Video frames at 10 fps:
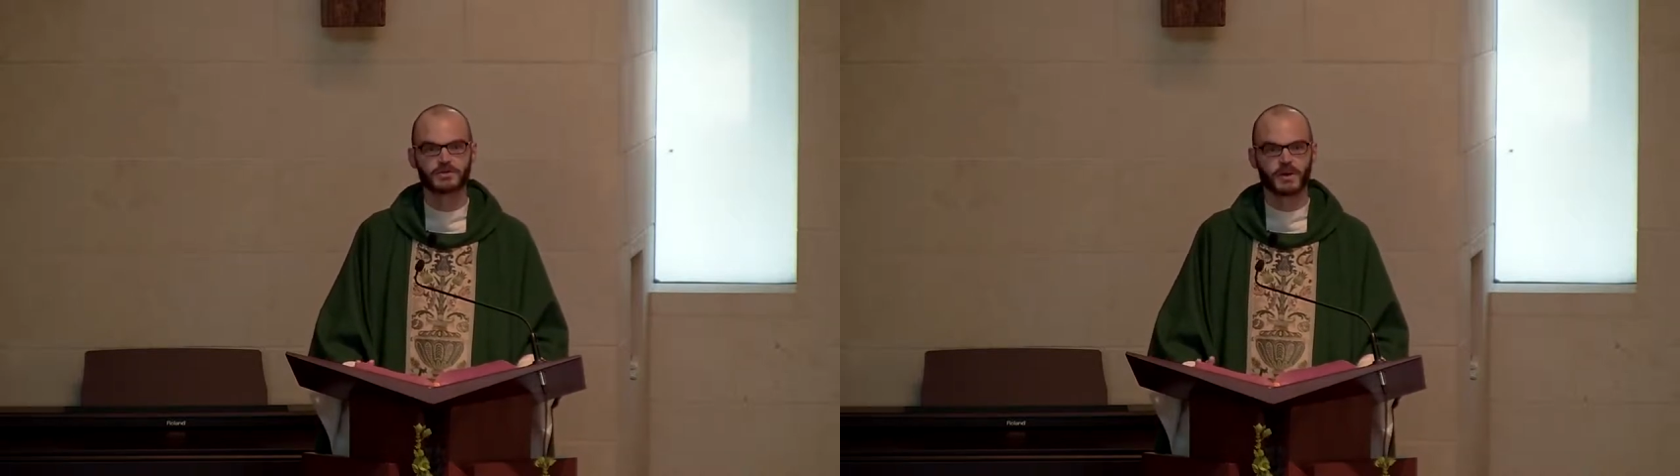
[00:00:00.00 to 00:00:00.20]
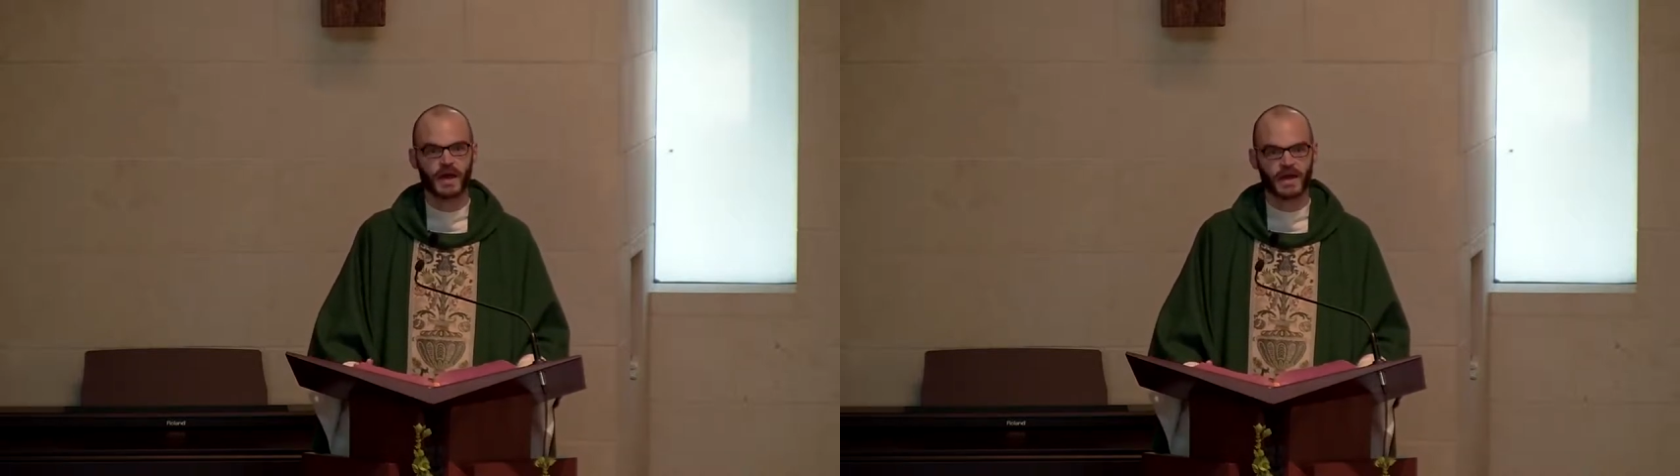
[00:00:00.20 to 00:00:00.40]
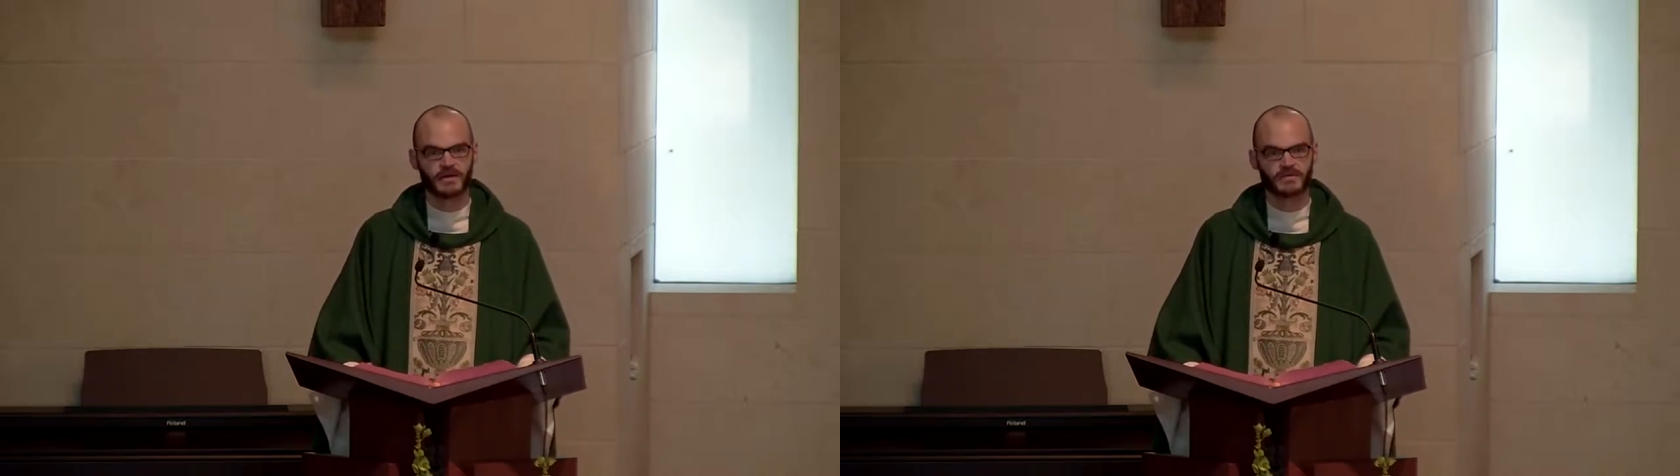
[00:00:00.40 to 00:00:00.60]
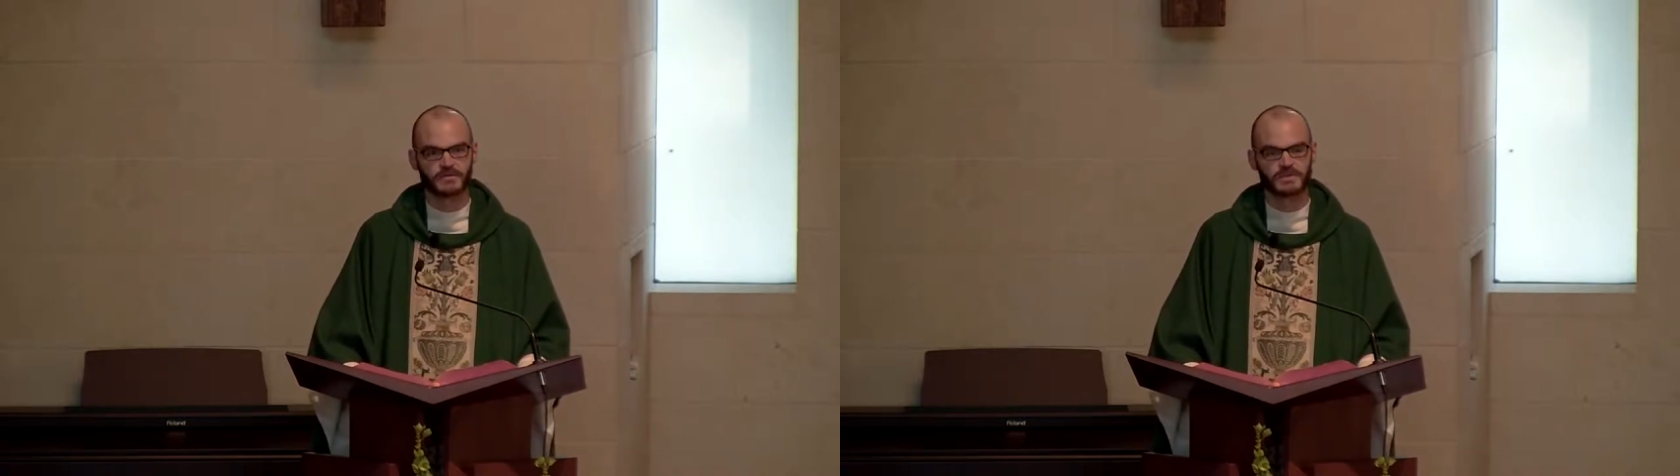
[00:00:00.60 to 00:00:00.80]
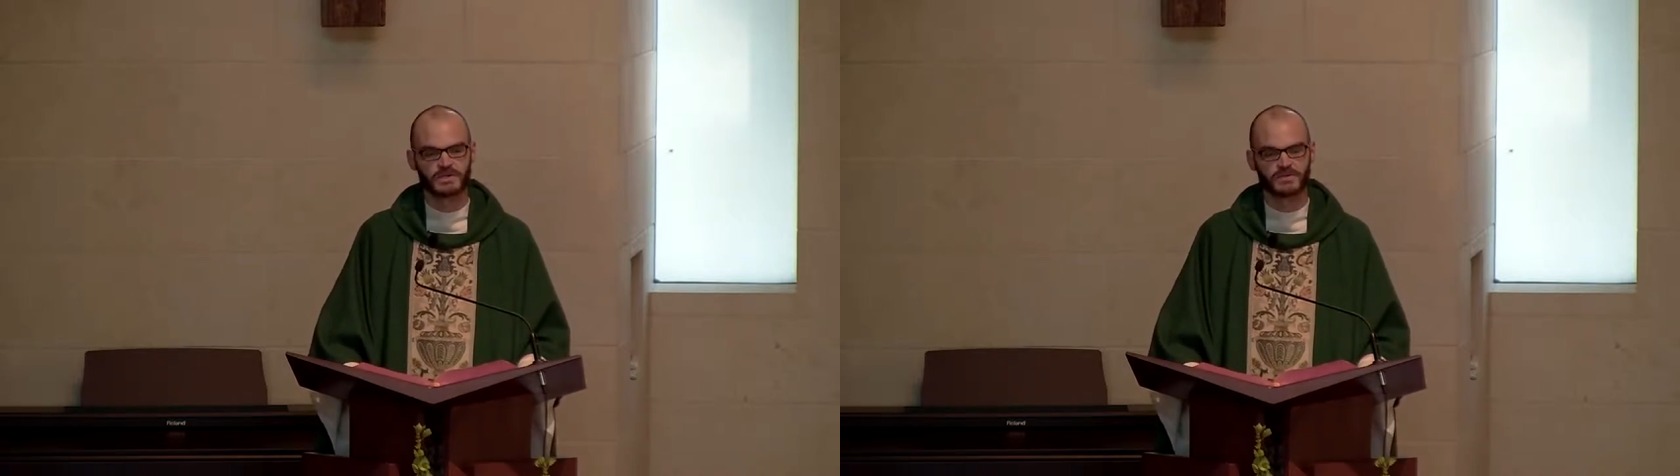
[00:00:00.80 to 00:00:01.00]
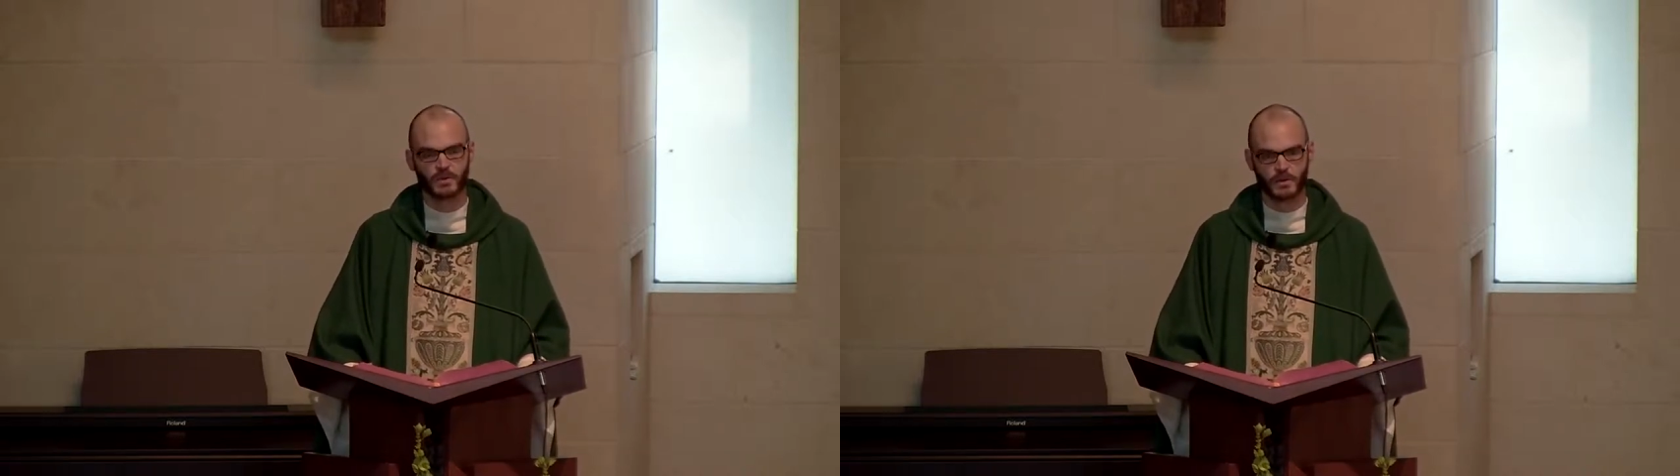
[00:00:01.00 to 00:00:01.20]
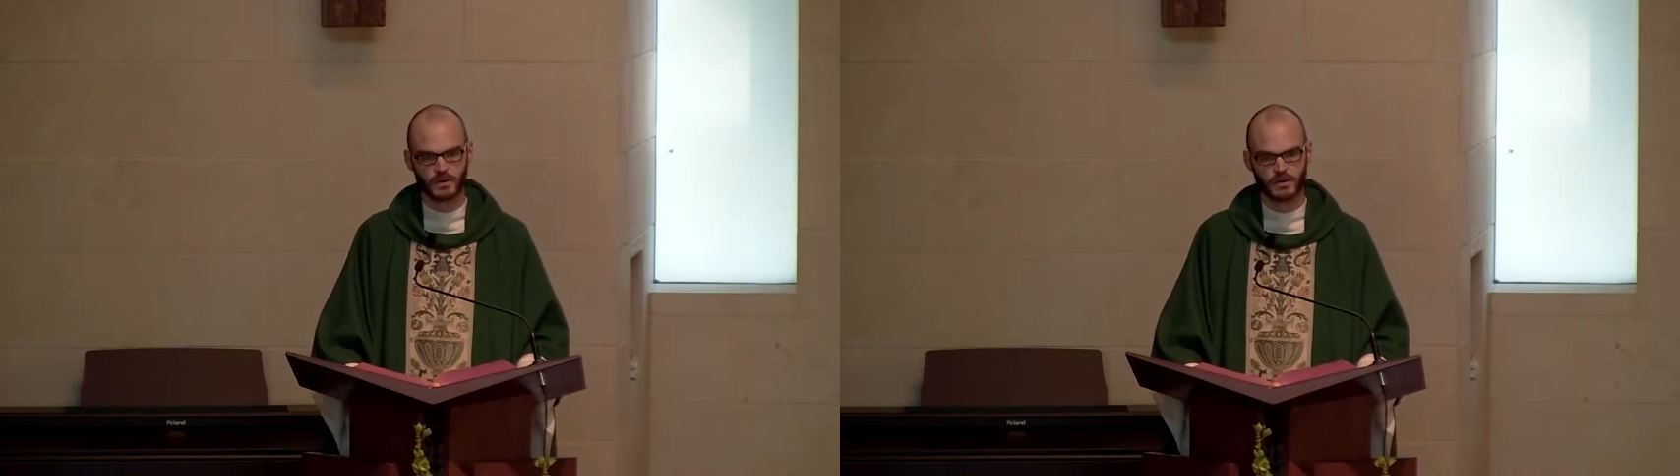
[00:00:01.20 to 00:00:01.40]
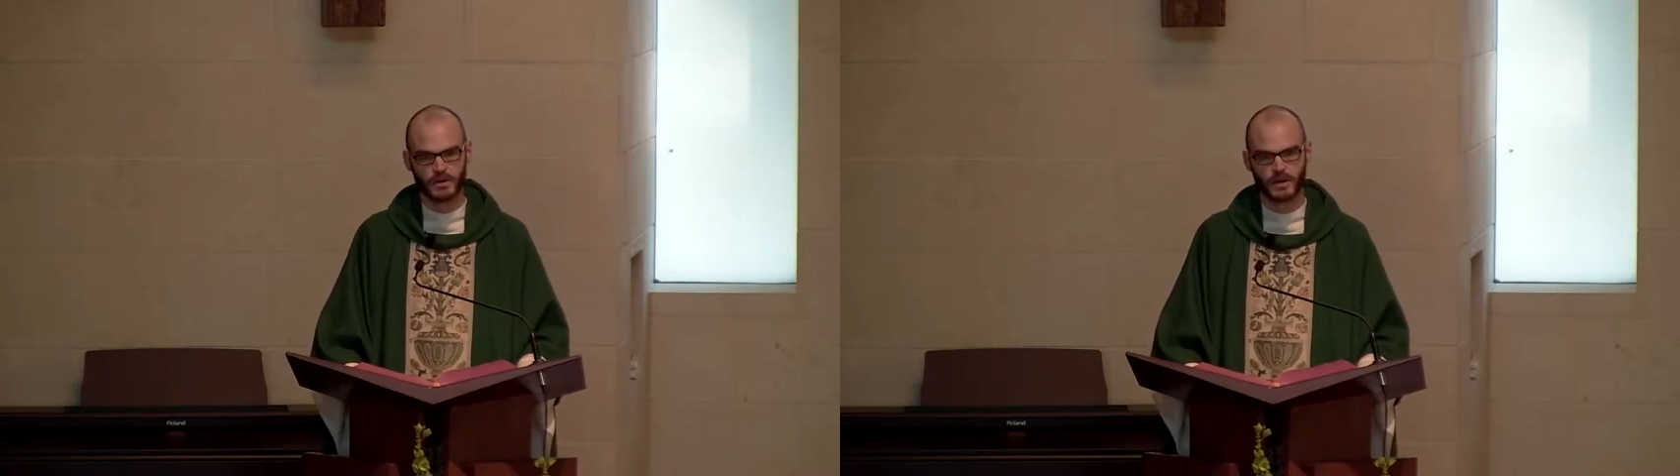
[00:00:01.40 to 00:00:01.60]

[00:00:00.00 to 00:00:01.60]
who have receive more,